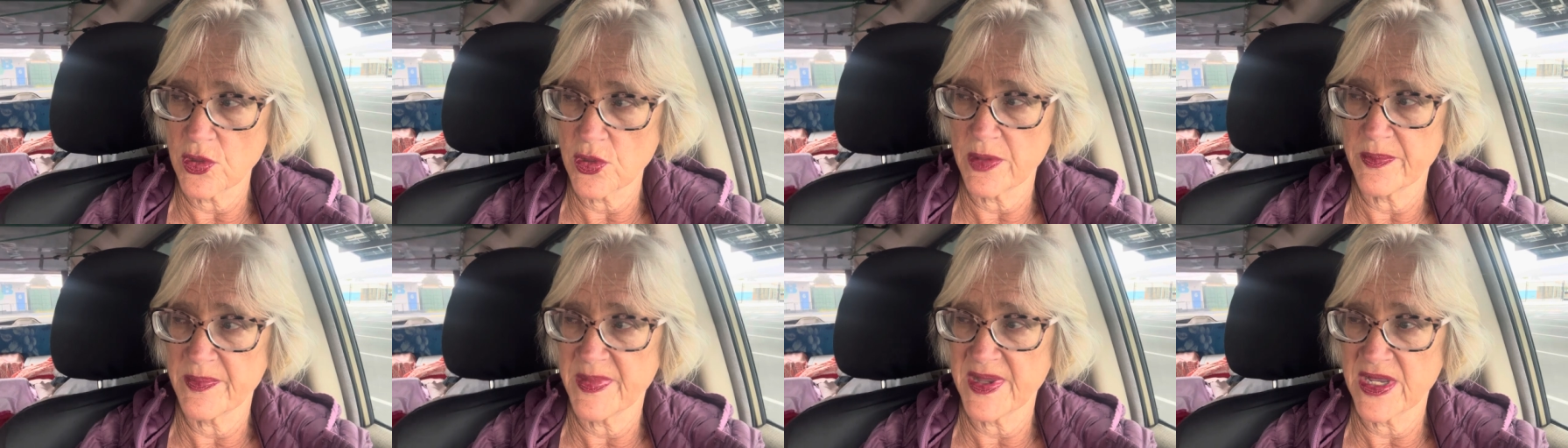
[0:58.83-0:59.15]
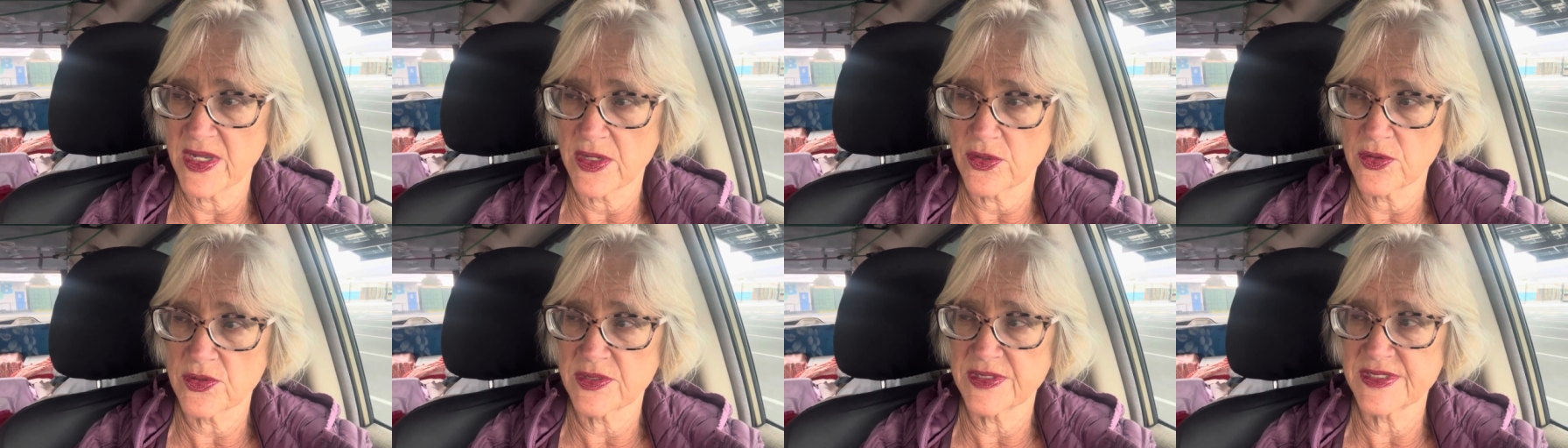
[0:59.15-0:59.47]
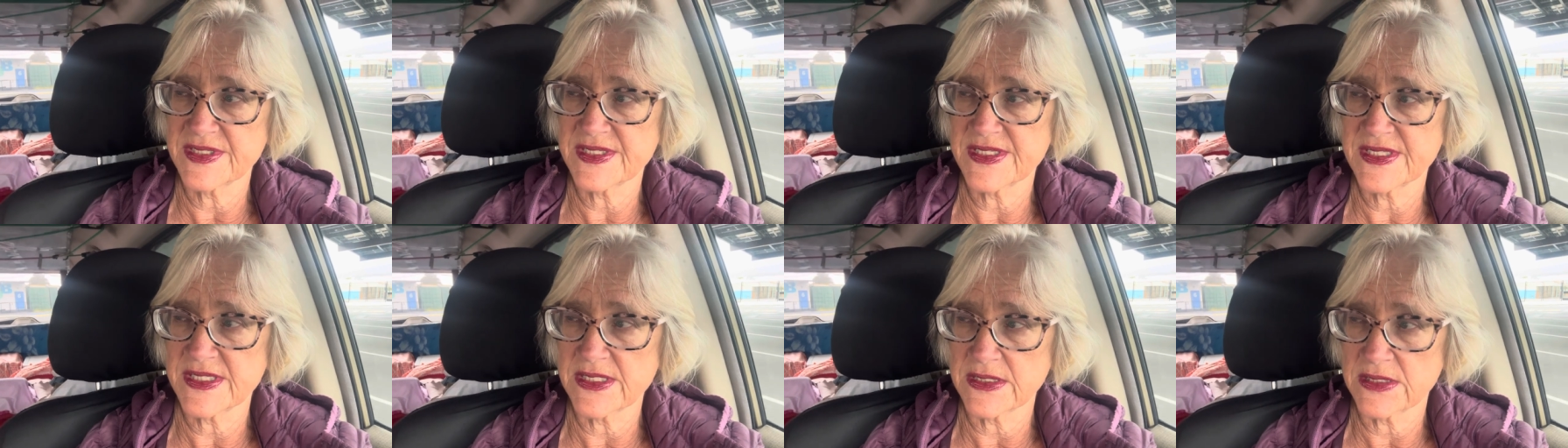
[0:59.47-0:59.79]
about
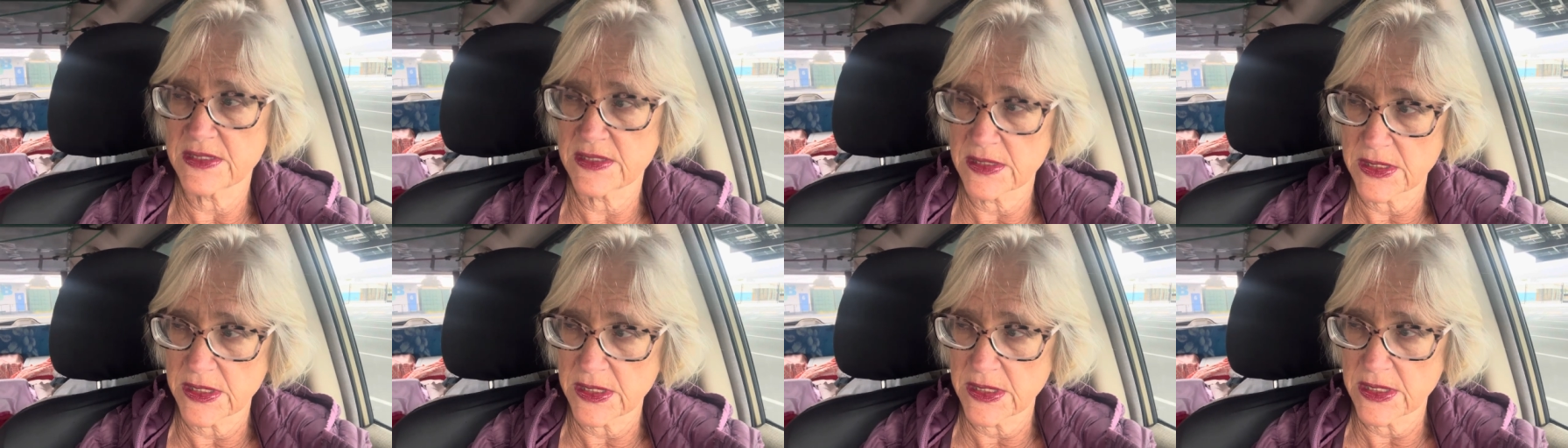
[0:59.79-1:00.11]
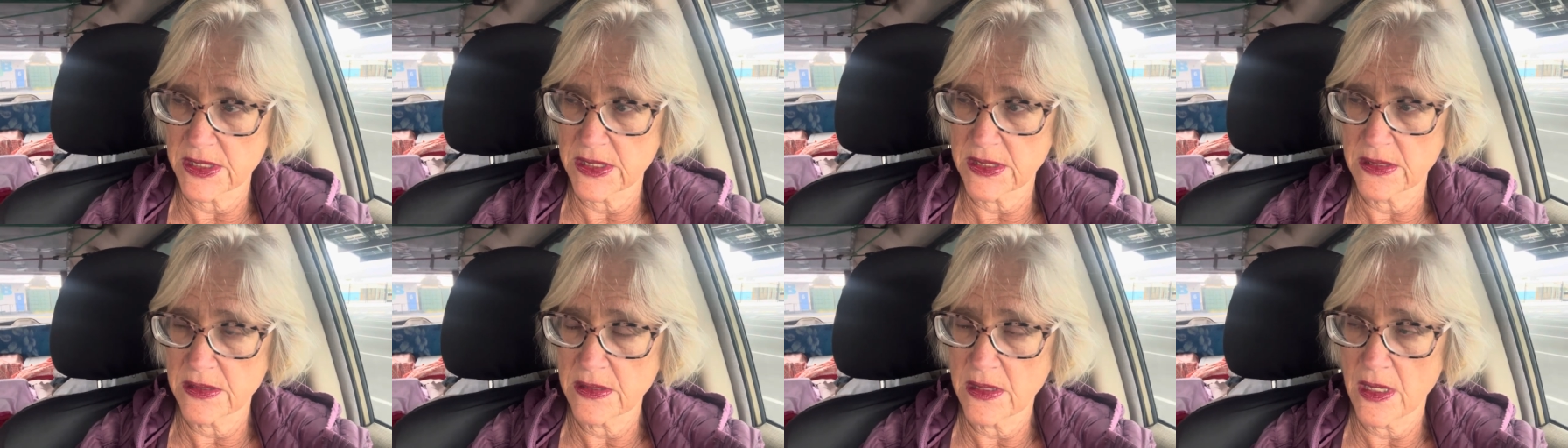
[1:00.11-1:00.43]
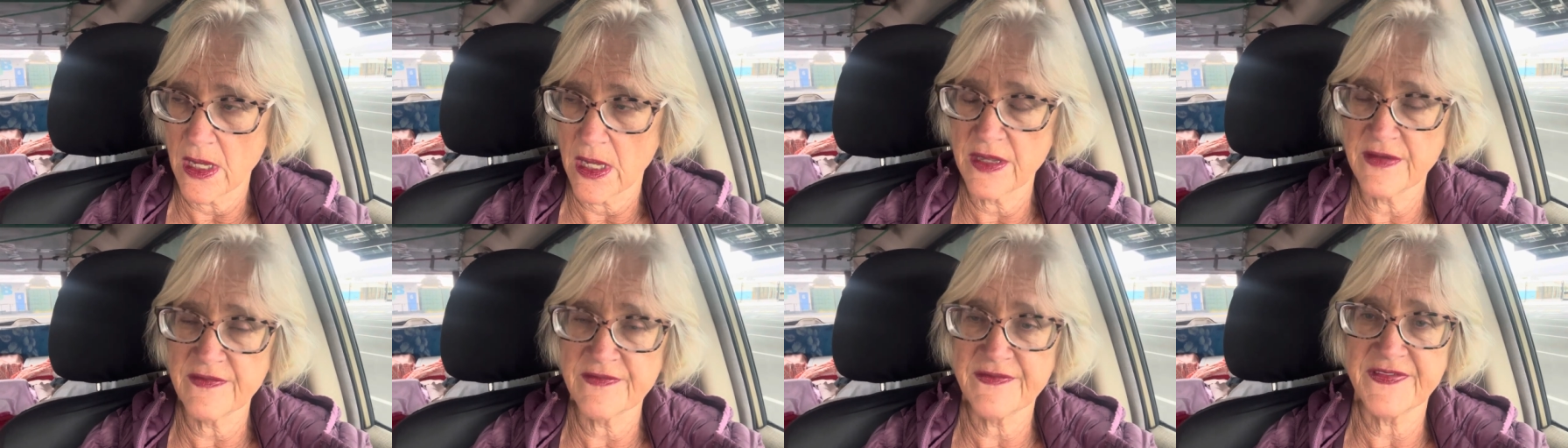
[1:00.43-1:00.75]
Sicily,
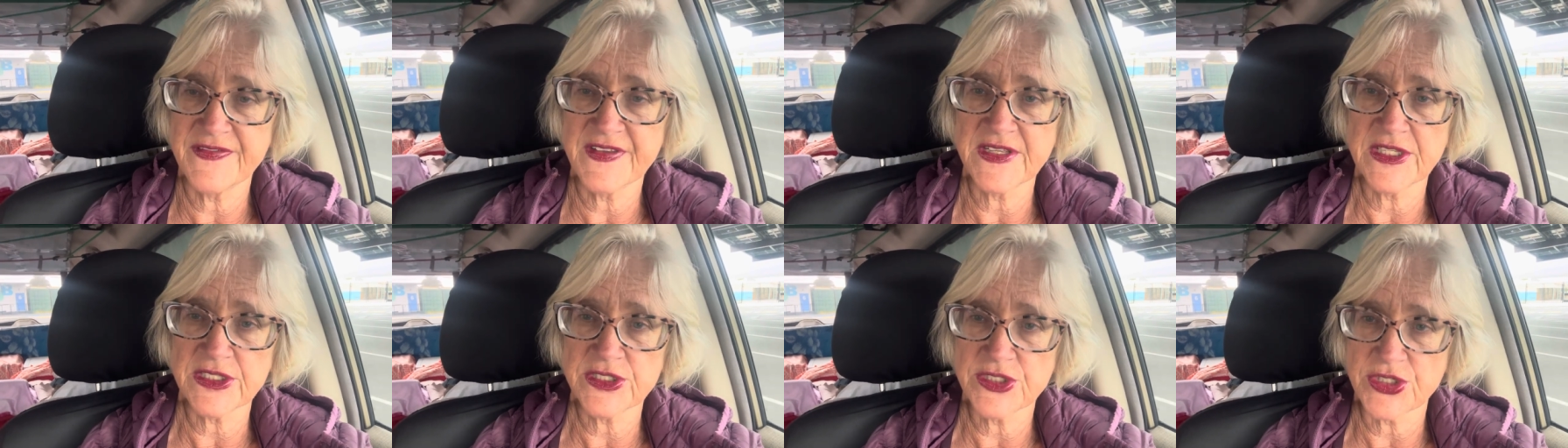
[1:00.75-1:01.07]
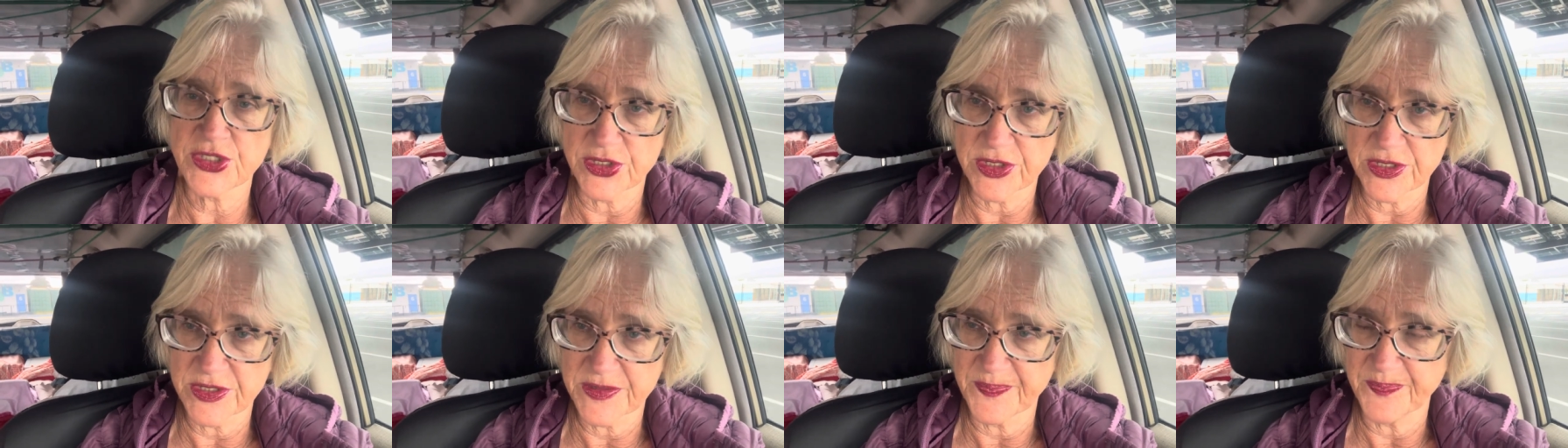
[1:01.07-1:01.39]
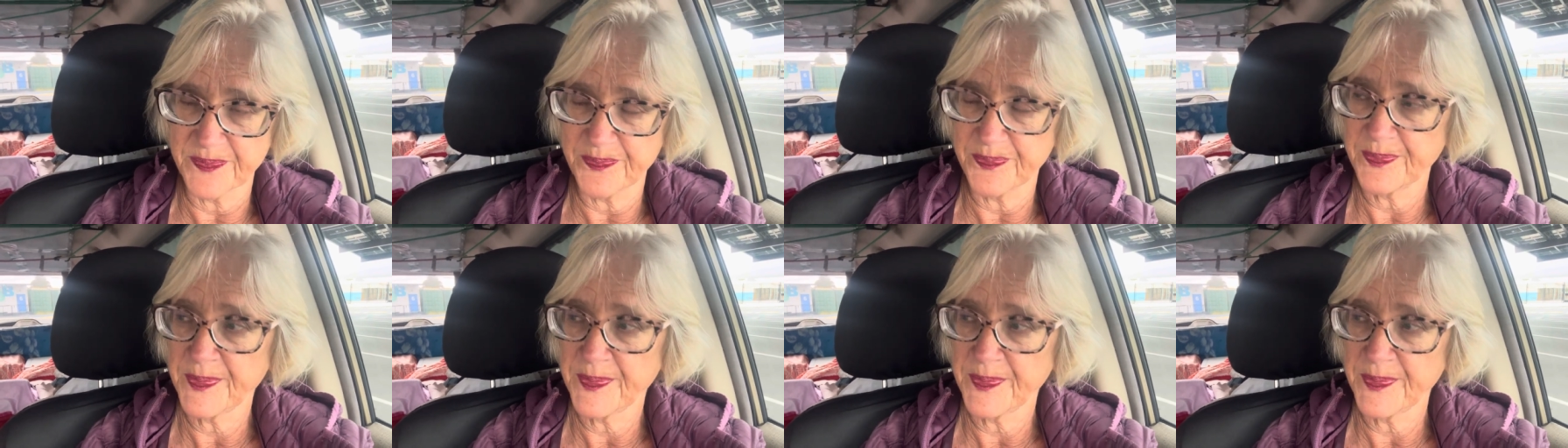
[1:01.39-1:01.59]
unfiltered.